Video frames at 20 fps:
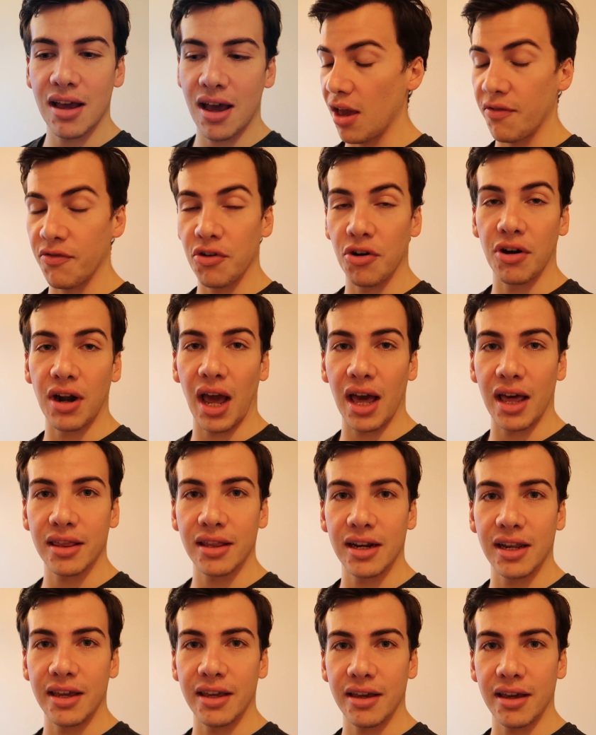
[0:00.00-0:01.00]
If you're an
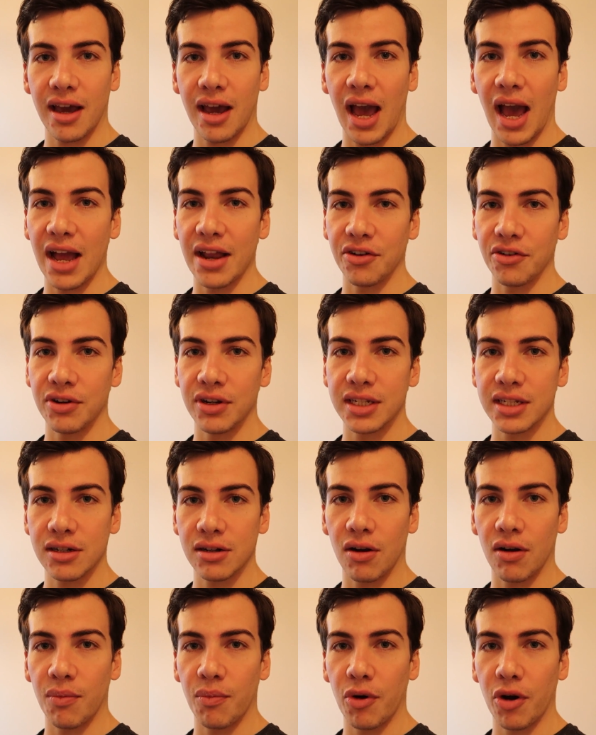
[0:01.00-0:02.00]
athlete and you're eating
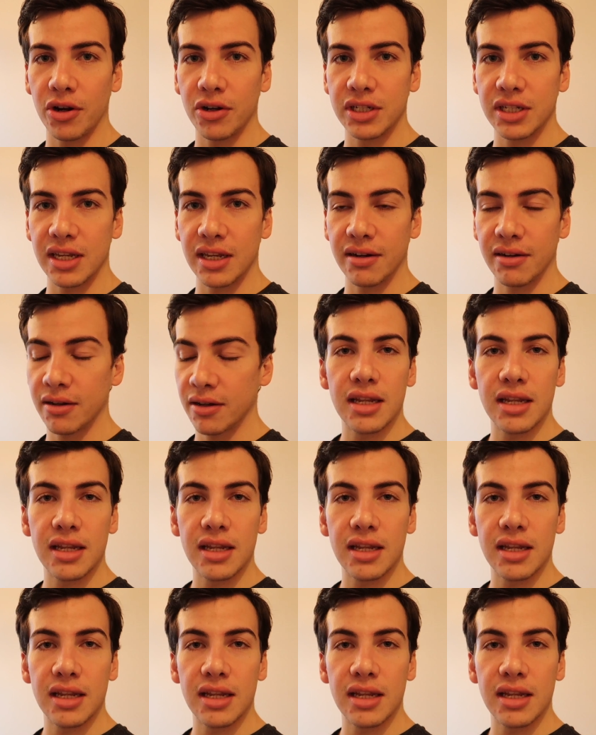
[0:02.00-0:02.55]
a lot of protein,